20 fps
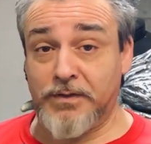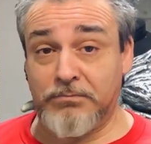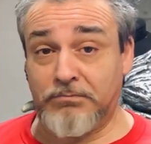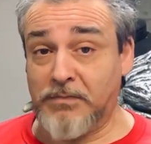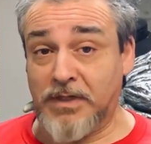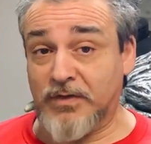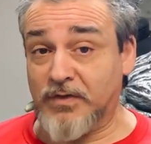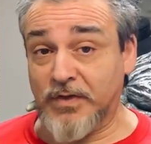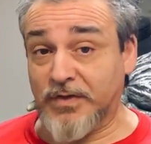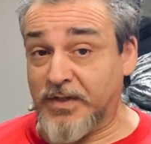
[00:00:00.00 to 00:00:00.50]

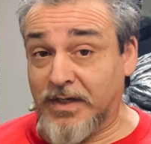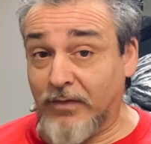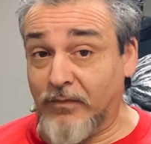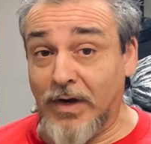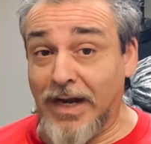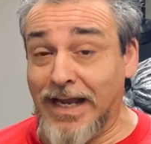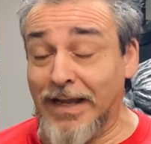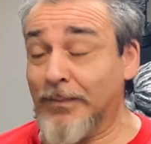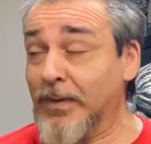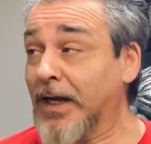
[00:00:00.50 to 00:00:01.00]
It just never
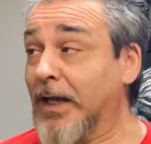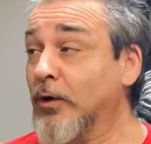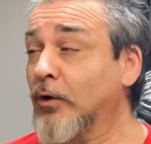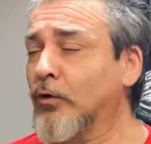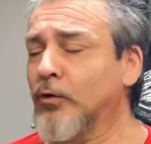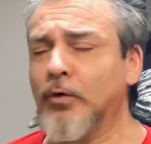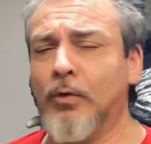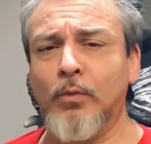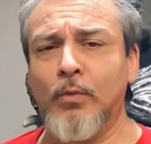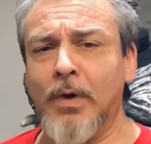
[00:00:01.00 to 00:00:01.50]
happened. I
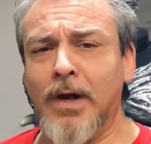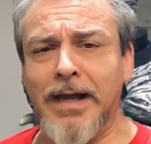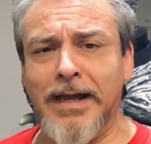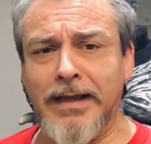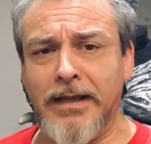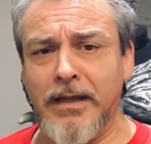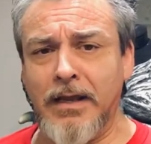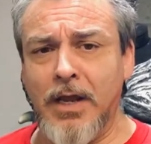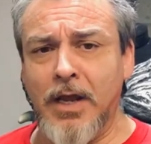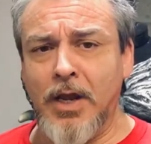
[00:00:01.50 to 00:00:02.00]
don't know
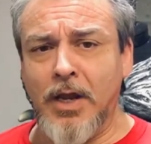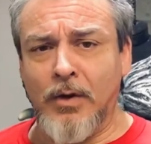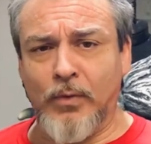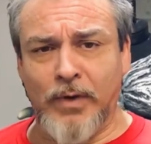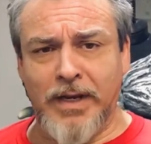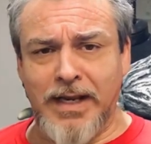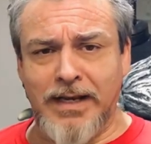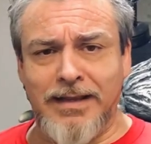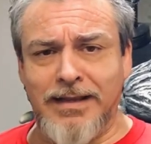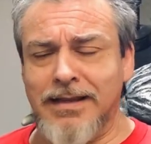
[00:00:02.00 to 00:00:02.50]
why we're
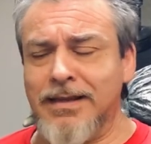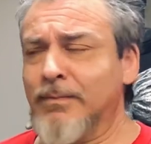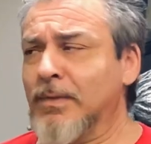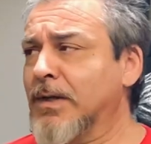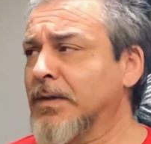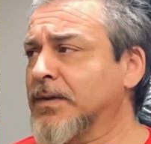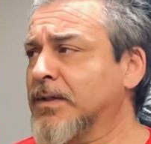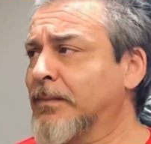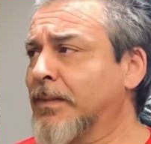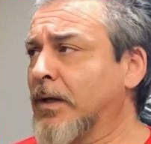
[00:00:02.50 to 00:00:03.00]
getting
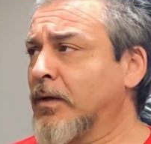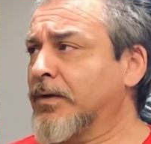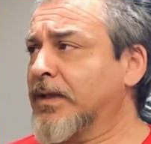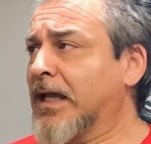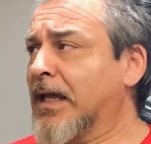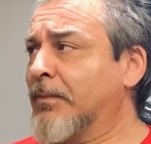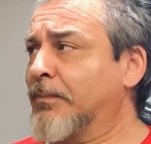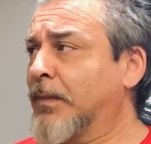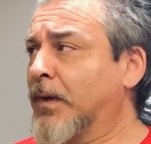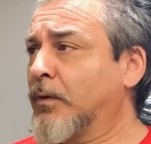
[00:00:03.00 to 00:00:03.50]
emails about
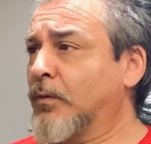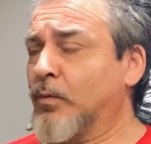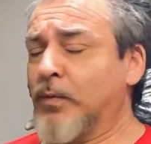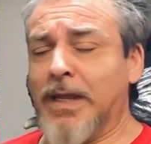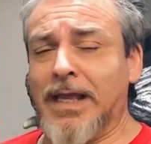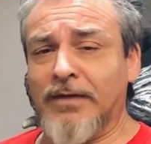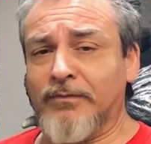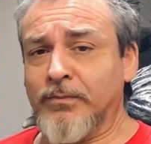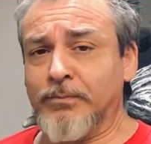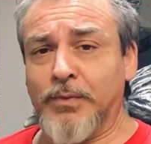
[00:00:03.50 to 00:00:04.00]
that, but we
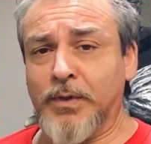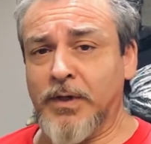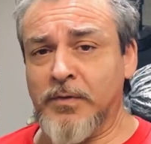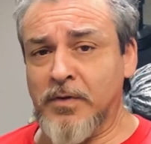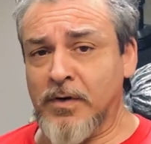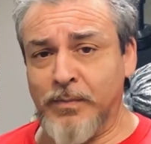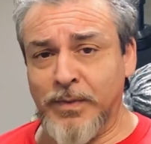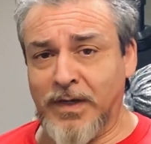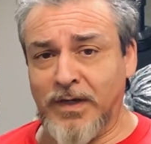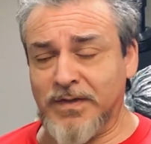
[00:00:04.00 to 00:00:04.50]
haven't put it
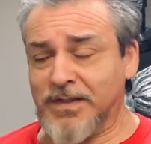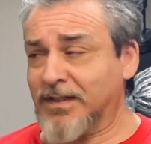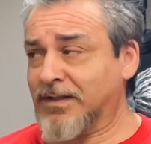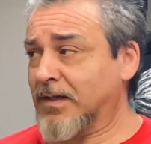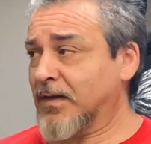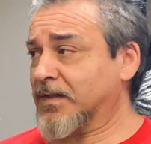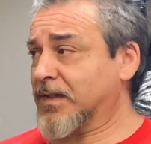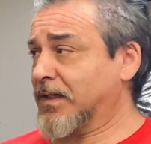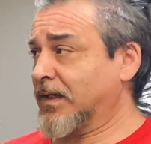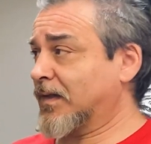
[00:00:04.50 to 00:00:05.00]
there because it
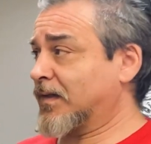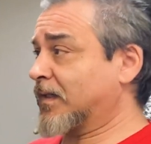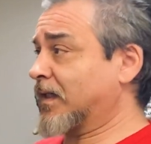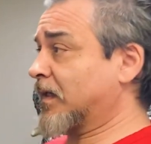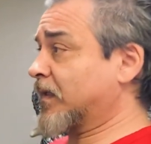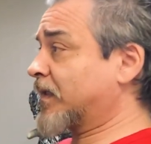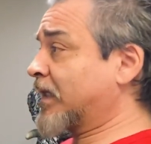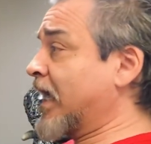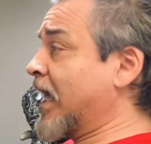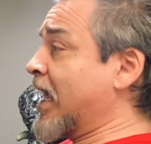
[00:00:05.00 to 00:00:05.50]
doesn't
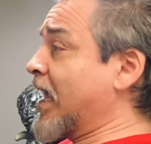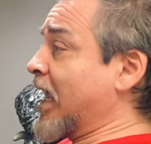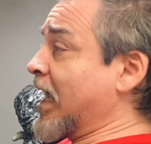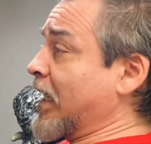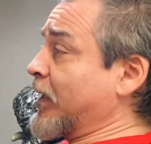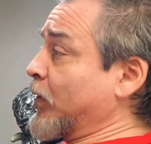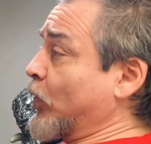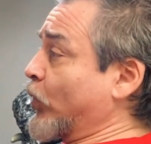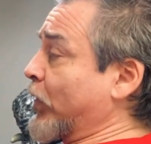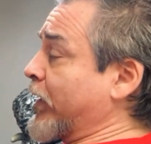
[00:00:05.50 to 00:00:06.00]
exist.
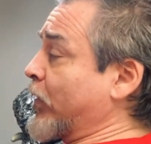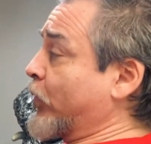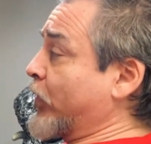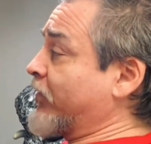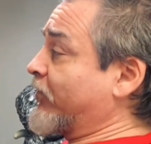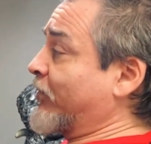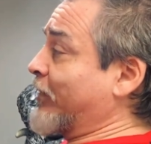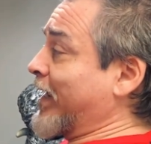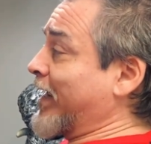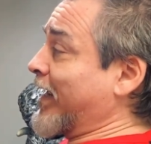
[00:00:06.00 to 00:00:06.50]
And the way
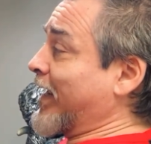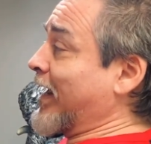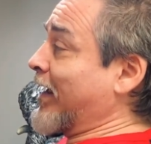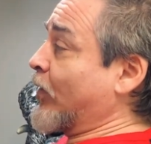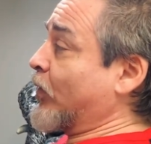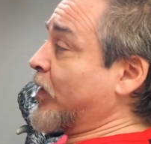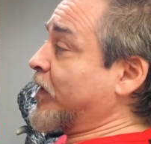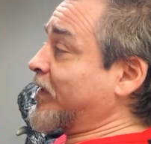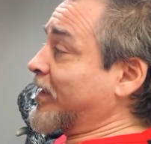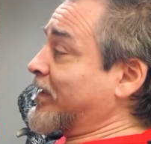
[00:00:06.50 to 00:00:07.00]
we've made
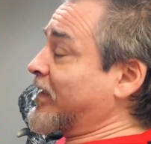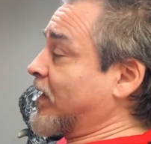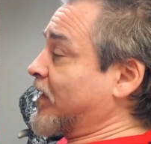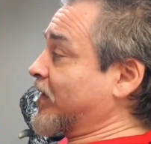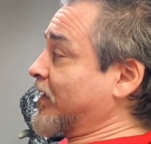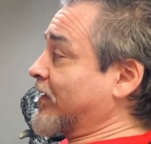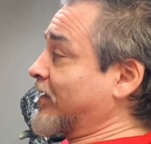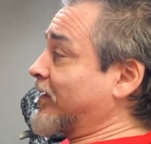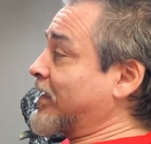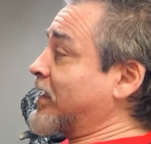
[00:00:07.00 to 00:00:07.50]
ours, it
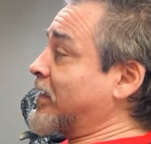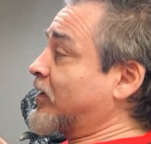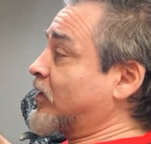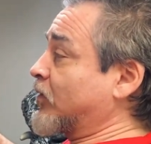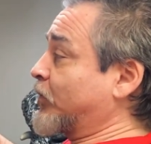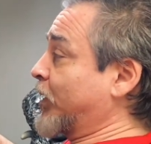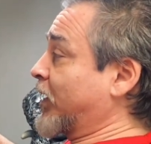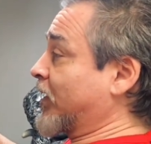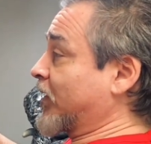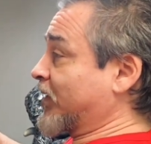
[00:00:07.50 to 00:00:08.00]
doesn't need to,
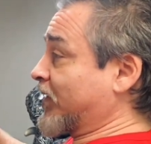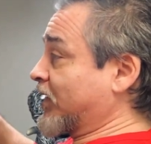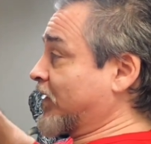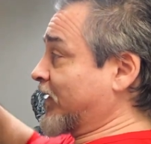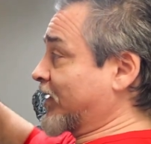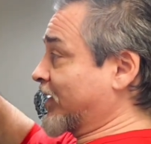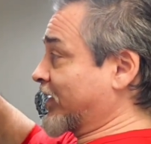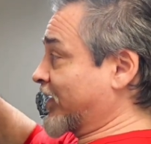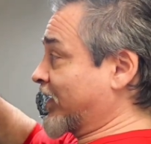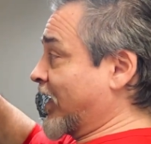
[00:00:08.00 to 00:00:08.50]
because this
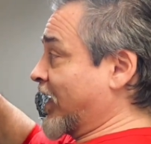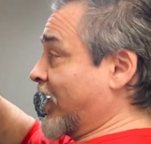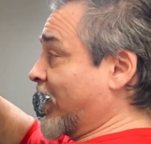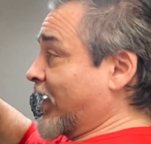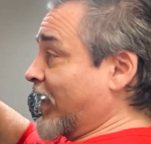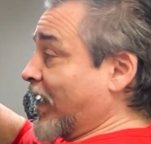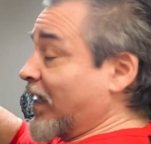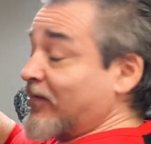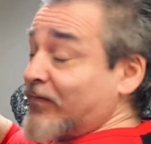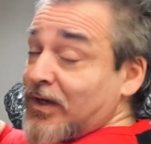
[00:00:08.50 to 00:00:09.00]
is
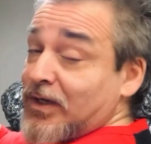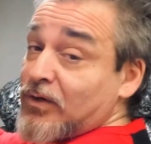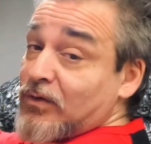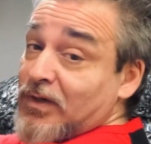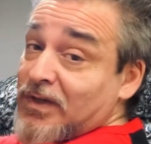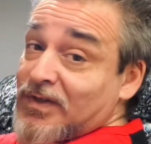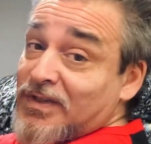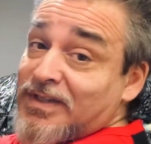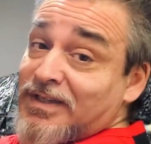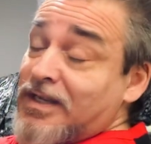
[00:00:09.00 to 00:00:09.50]
heavy
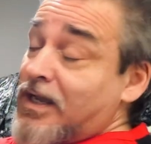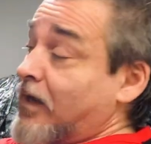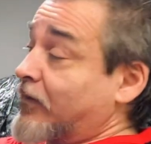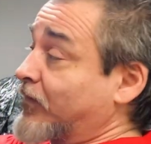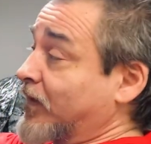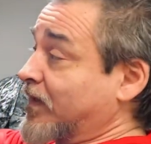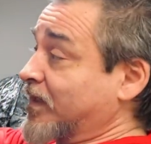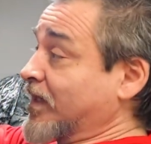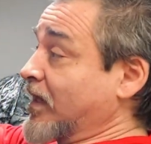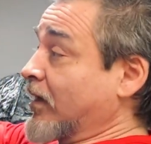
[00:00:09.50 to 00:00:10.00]
duty stuff.
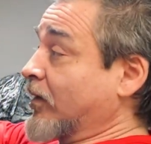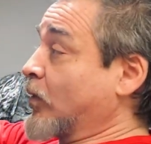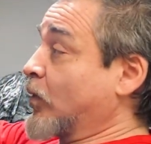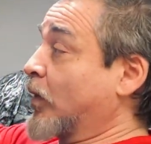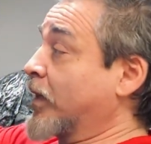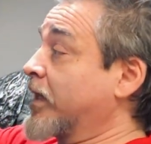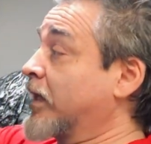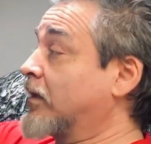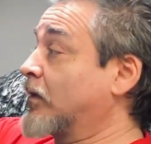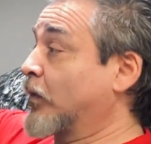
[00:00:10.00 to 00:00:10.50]
It's not
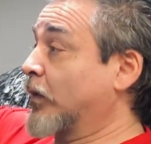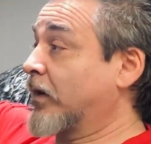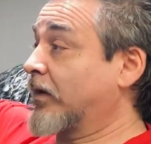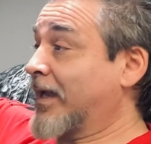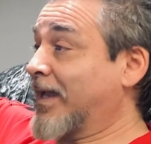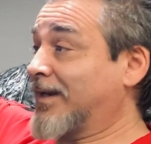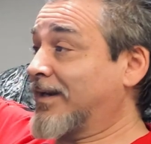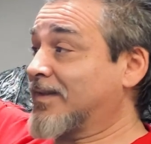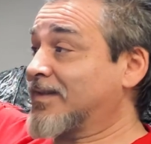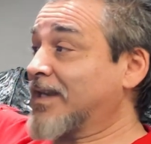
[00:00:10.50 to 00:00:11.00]
going anywhere,
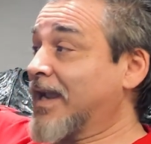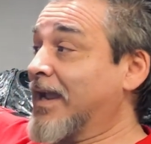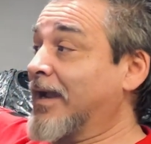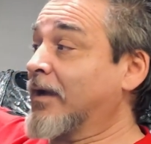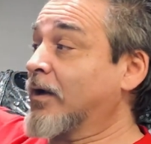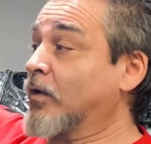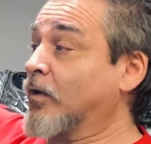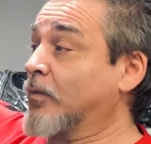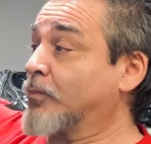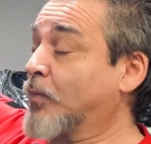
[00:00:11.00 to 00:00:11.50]
and it's
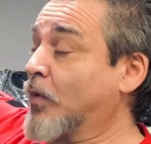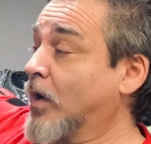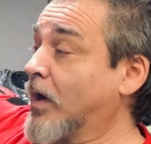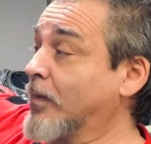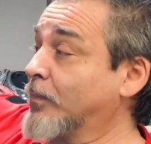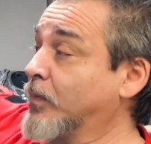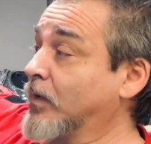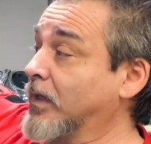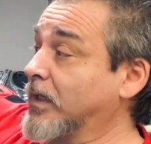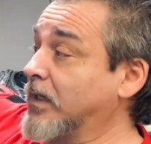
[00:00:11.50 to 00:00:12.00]
anchored
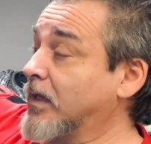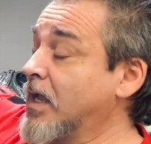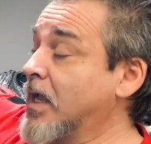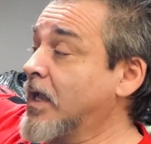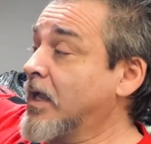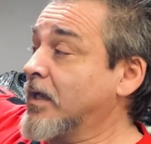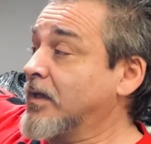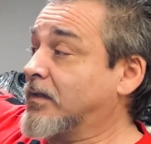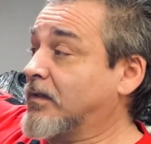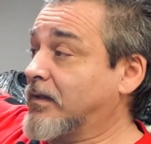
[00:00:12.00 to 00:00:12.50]
properly
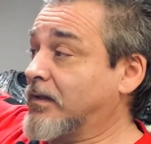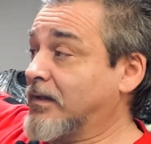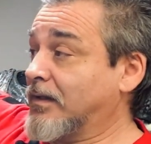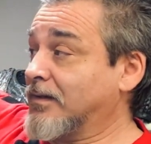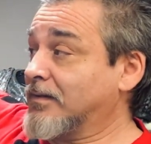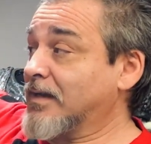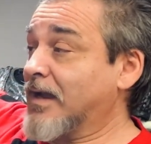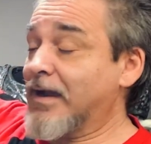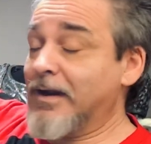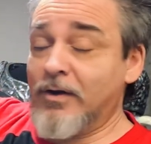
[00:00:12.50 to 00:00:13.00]
to the
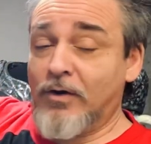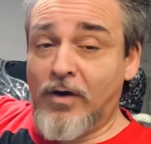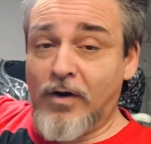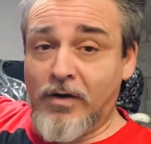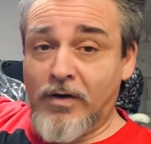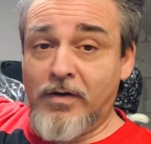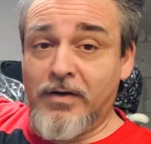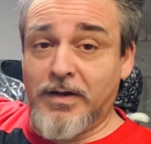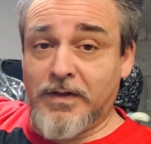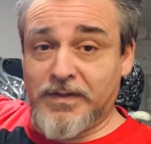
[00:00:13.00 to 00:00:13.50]
entire
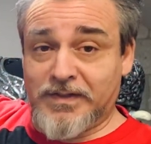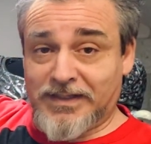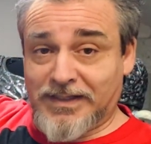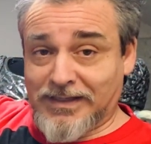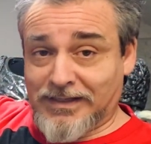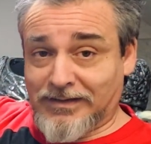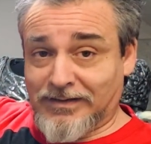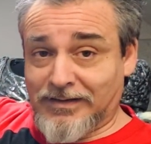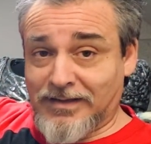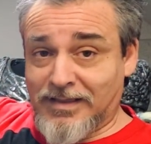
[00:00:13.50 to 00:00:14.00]
harness
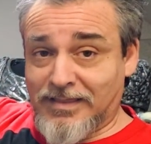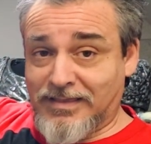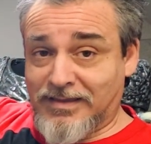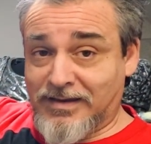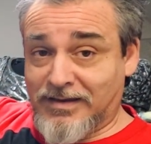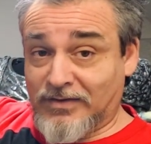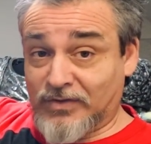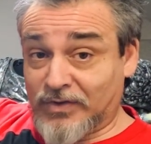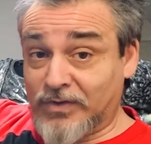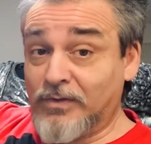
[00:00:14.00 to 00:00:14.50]
that
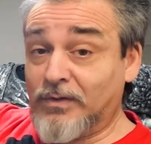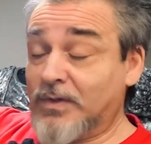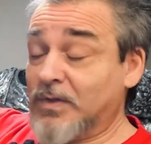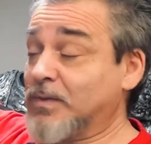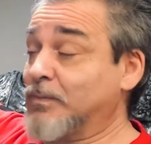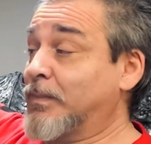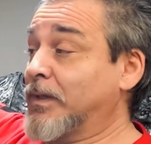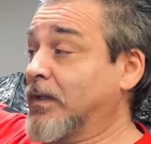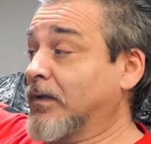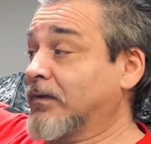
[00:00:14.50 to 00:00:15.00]
the suit is
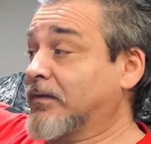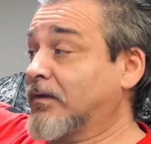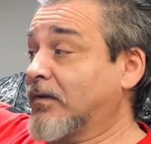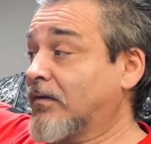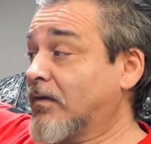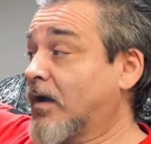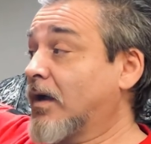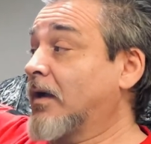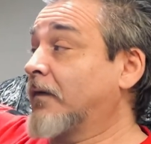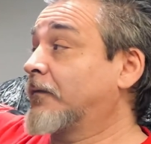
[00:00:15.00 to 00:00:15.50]
built
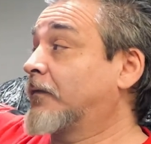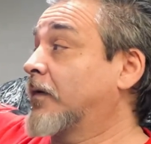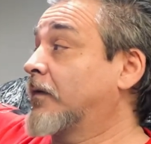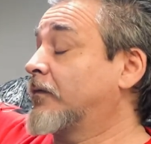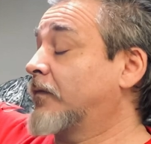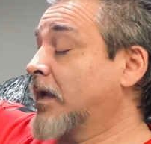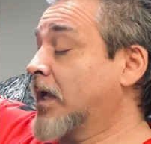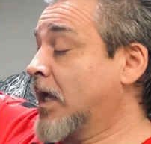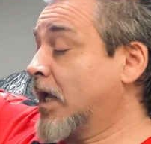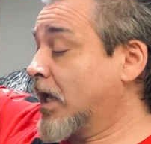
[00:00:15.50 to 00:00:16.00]
off of.
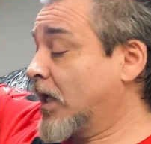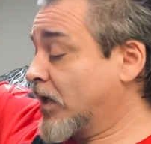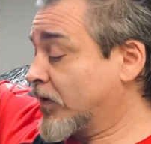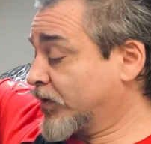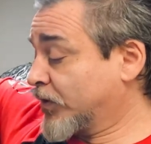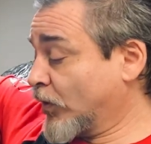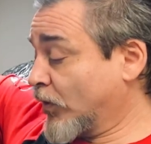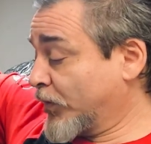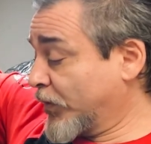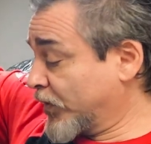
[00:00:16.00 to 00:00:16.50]

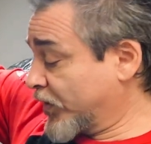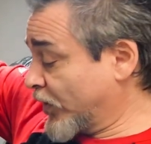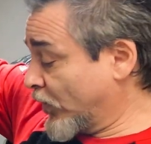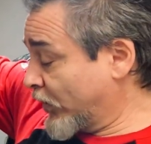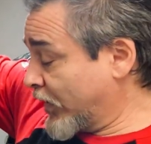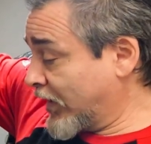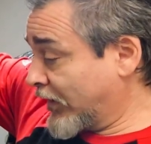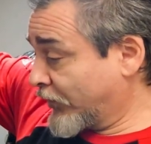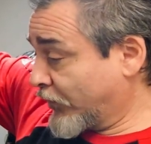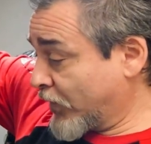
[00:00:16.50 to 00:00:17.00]
So there's no
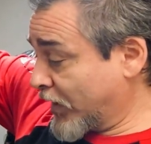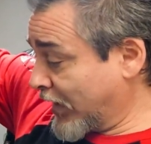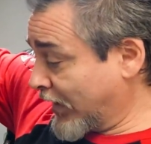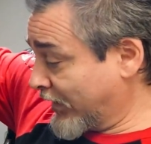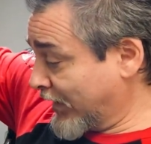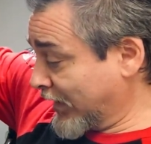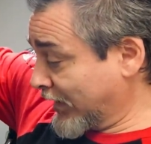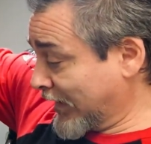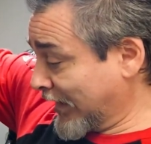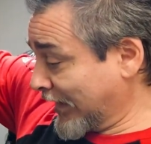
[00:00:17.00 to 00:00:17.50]
need for
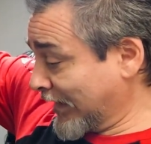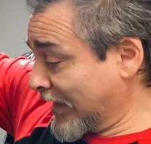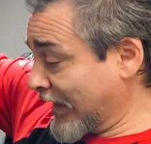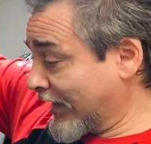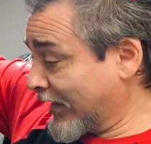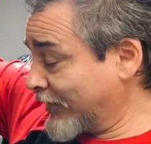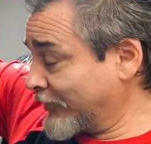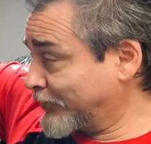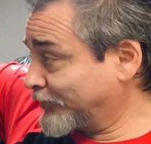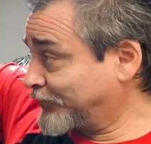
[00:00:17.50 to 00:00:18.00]
anything like
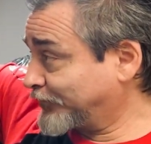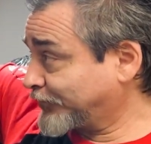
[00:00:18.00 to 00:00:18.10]
that.